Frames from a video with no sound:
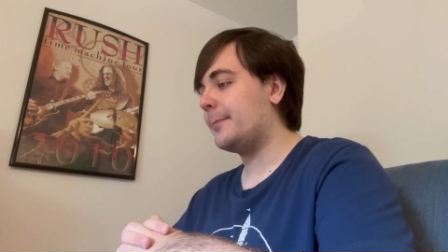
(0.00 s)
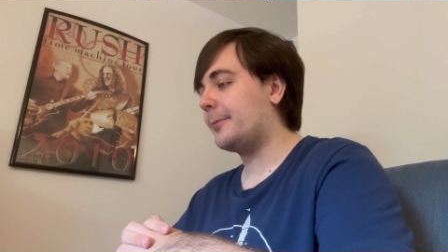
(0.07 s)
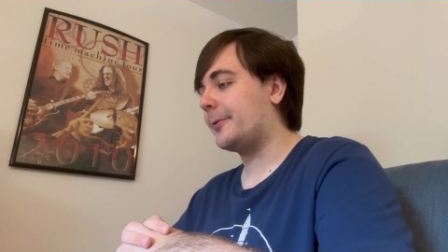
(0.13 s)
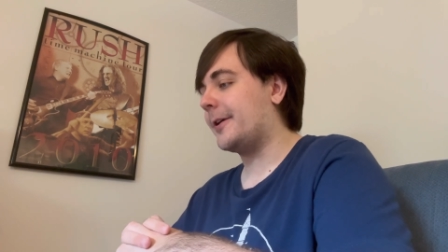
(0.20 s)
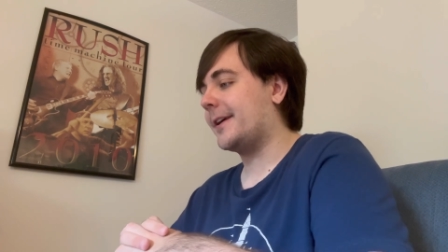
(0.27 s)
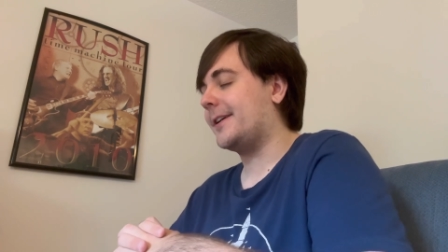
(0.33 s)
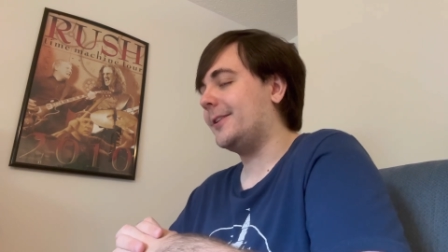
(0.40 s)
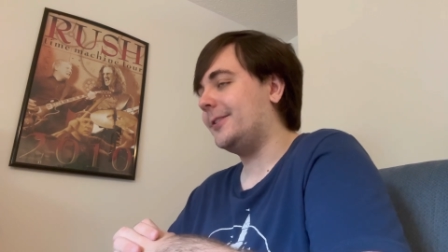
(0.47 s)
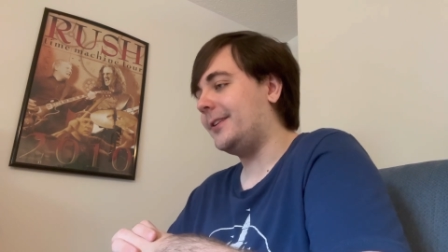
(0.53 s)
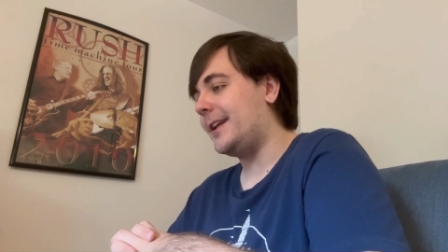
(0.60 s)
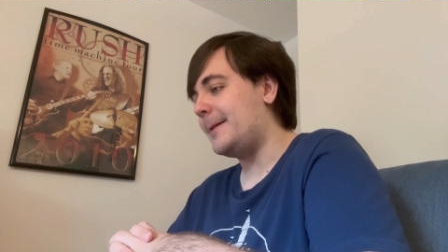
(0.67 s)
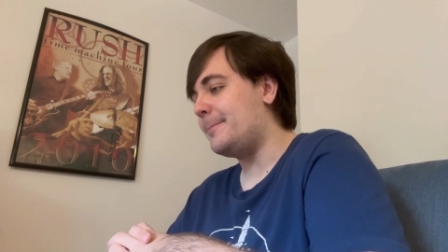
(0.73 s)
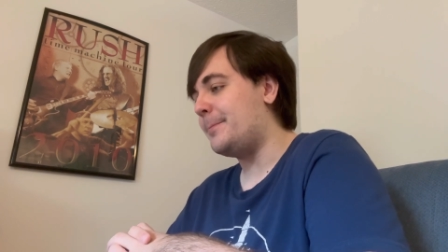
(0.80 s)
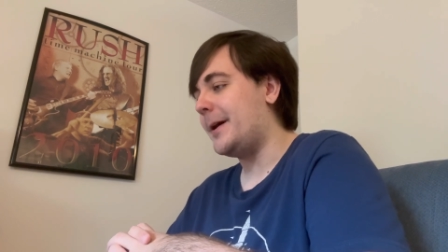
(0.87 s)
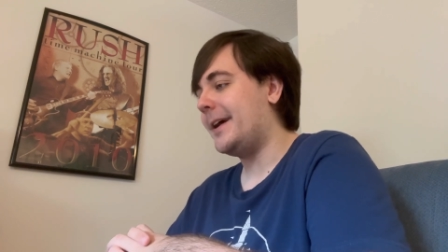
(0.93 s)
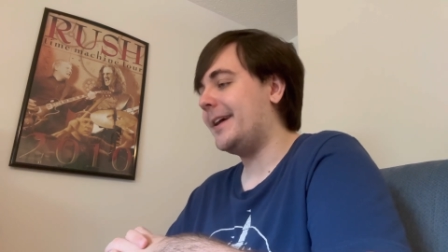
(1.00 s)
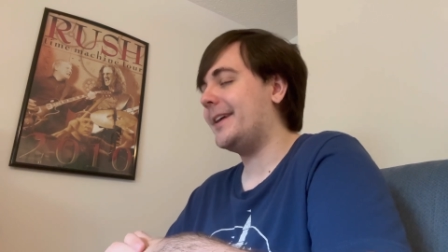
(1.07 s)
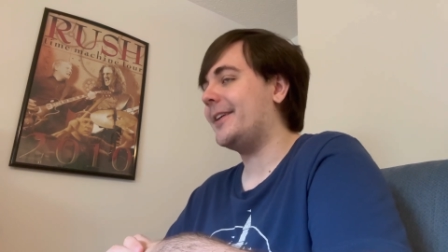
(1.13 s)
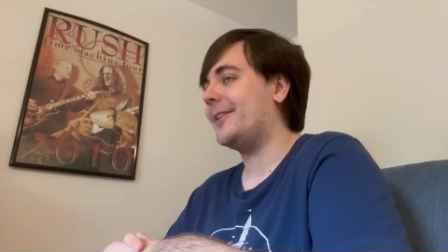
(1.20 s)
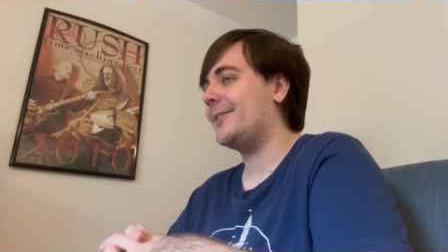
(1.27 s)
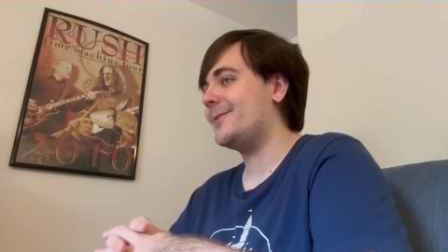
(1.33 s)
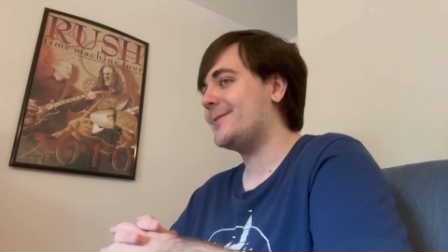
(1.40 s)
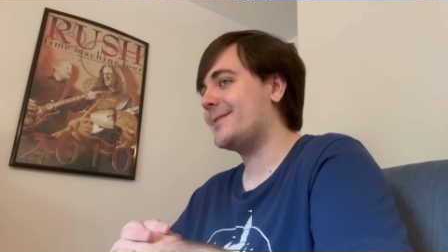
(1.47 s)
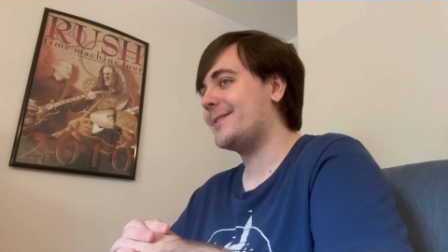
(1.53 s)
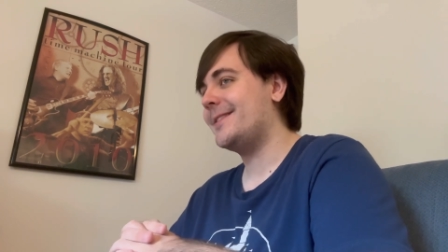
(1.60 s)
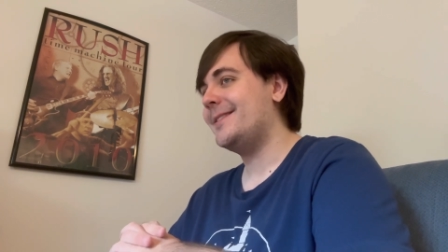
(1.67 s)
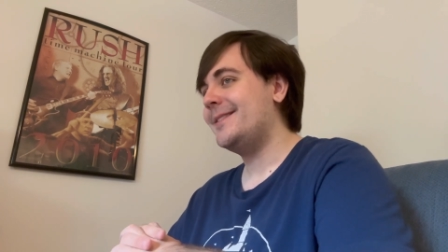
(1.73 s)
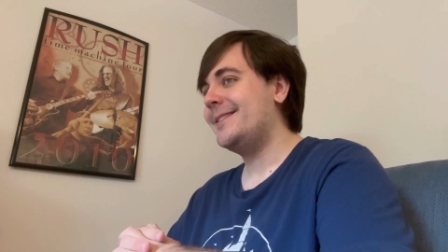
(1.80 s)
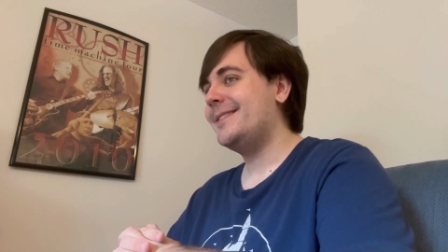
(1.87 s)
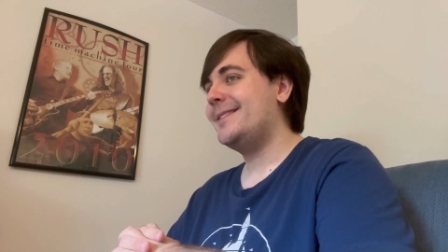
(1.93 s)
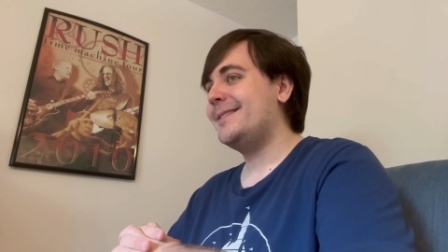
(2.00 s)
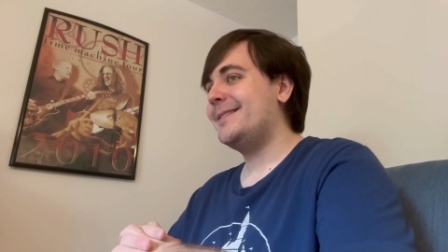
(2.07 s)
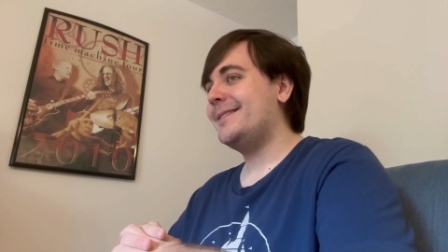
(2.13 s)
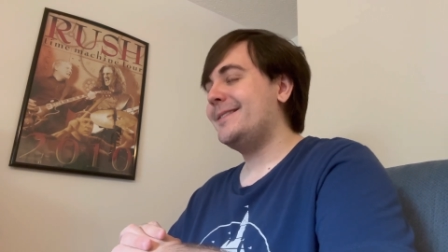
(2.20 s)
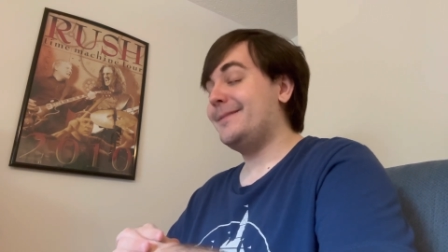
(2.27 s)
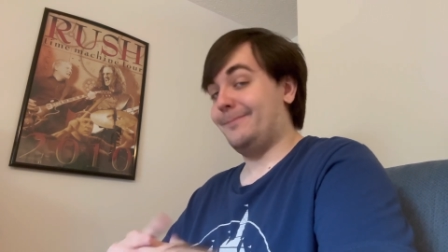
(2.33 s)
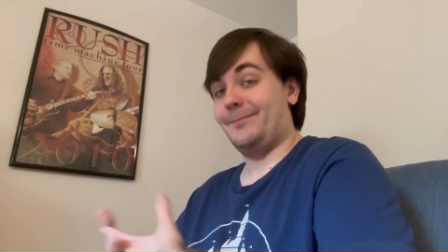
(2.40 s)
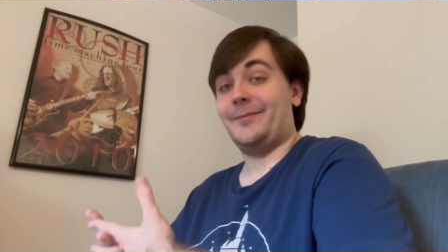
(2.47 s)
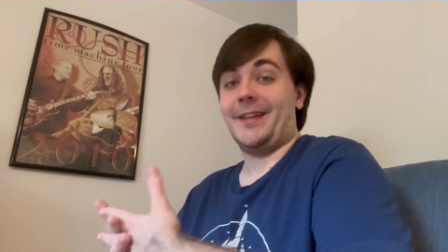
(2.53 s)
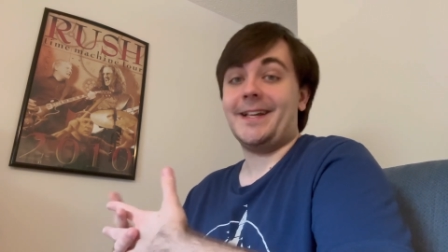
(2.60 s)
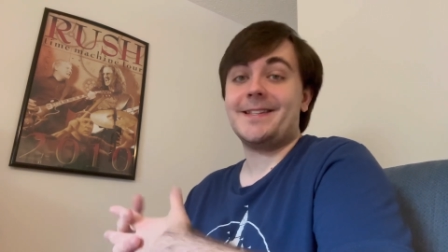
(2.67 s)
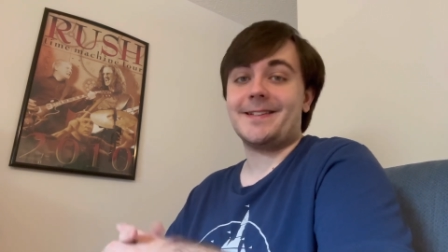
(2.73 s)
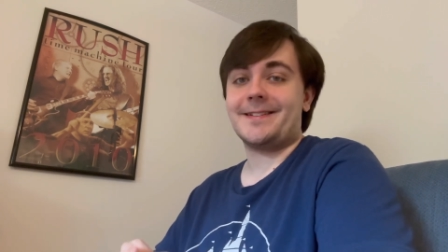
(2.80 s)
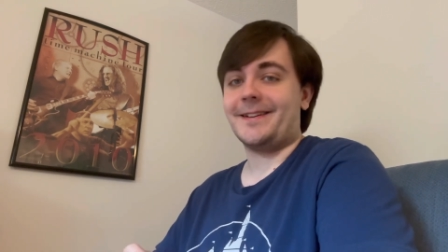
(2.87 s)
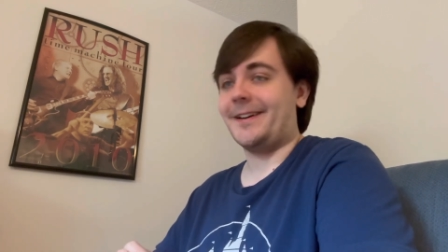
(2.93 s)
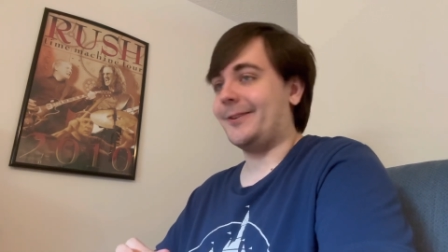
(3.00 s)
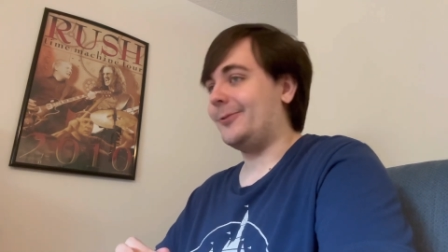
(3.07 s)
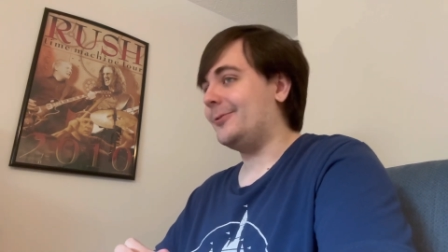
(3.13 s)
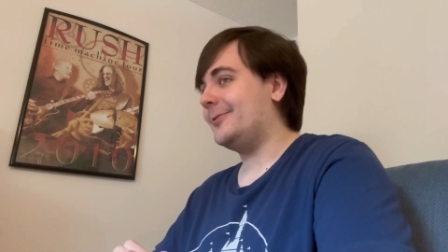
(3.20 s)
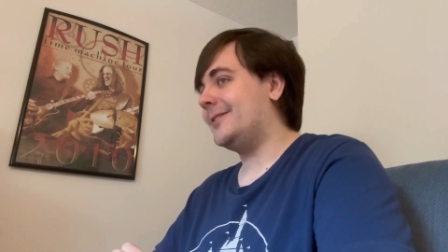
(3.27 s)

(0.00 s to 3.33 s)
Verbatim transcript: Prickly Pears. That's a title.